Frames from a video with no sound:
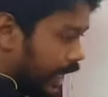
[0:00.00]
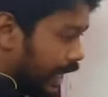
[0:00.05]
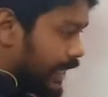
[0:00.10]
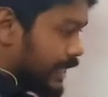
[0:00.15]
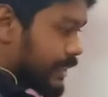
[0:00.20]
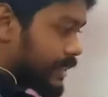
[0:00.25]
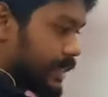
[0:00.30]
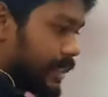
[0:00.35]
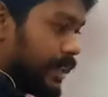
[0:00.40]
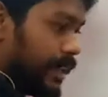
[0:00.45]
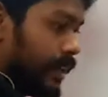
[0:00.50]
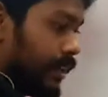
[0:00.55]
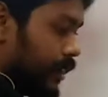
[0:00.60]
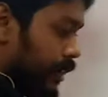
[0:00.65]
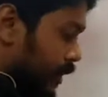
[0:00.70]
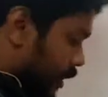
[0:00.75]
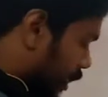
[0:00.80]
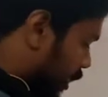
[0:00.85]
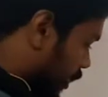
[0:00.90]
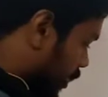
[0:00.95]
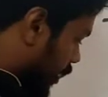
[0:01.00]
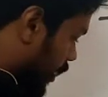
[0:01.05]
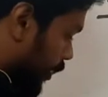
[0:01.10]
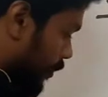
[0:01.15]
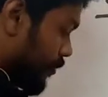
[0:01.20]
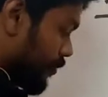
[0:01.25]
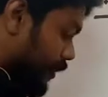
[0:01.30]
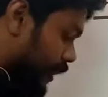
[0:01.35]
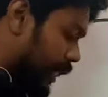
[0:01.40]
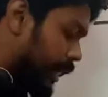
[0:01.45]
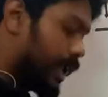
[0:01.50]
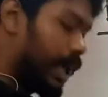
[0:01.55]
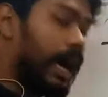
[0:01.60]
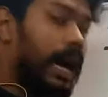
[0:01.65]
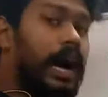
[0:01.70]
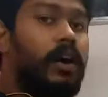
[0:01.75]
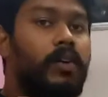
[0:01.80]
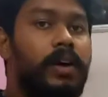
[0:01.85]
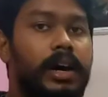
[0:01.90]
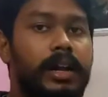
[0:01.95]
is come in
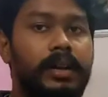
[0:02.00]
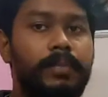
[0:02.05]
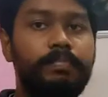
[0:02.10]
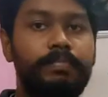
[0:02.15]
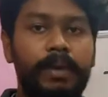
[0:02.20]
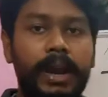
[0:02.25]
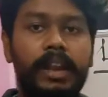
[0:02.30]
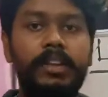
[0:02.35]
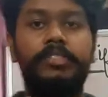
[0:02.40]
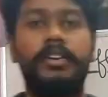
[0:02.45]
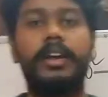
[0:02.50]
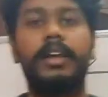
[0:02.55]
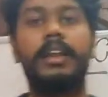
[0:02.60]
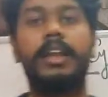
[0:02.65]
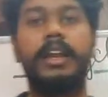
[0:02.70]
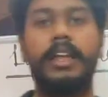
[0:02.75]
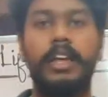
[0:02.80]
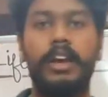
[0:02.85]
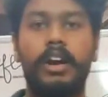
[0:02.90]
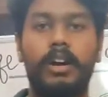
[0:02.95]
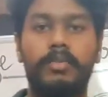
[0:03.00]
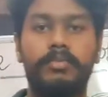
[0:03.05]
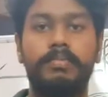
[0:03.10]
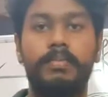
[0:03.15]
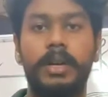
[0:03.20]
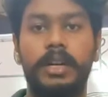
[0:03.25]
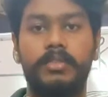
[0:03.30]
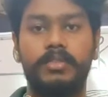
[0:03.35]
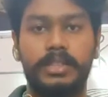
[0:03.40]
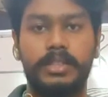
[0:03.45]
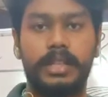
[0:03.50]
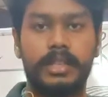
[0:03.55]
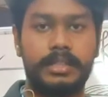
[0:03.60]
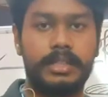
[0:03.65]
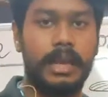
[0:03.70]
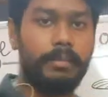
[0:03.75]
our peripheral area of blood vessels.